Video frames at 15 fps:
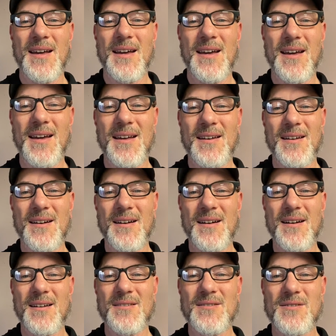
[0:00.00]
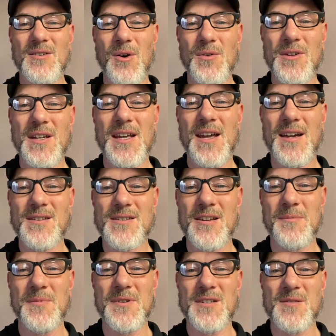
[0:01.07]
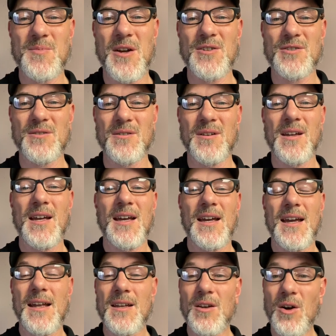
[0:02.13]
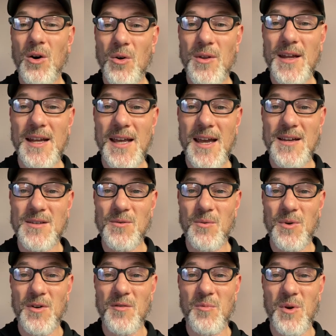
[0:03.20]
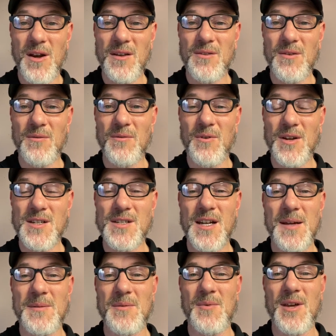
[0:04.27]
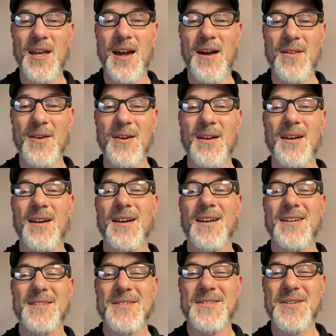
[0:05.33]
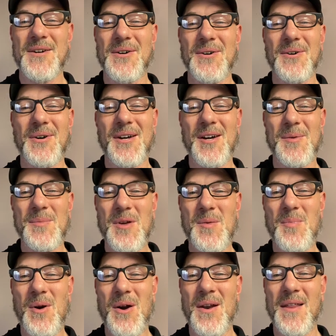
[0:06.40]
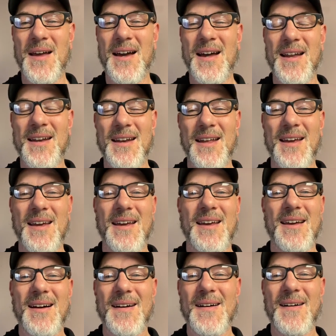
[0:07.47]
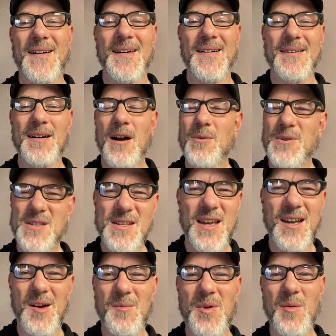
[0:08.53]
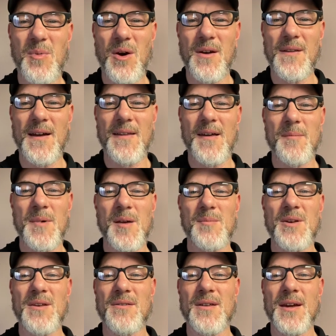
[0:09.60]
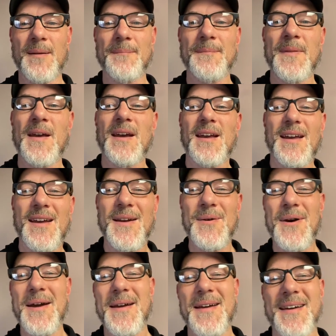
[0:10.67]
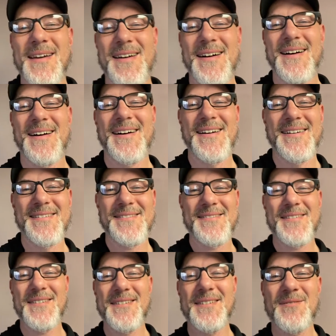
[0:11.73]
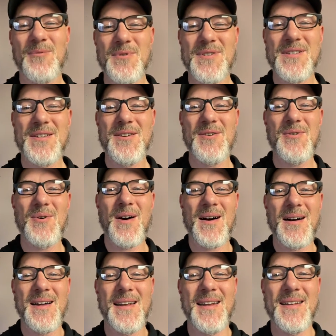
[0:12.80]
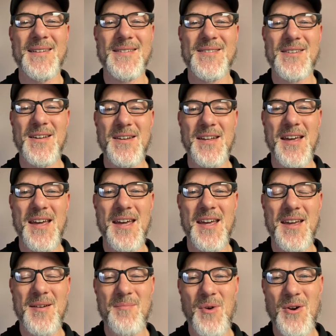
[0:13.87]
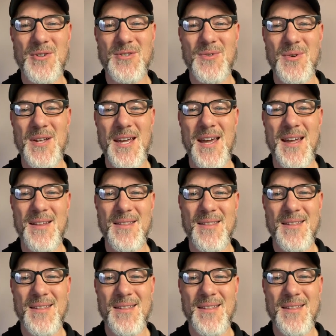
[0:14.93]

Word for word: and uh, know that He has something special and know that He has a word of breakthrough for each time that we gather. So come be a part of that. Uh, I always say come be a part of that. That might be a thing. Anyway, uh, we'll see you on Sunday, March 28th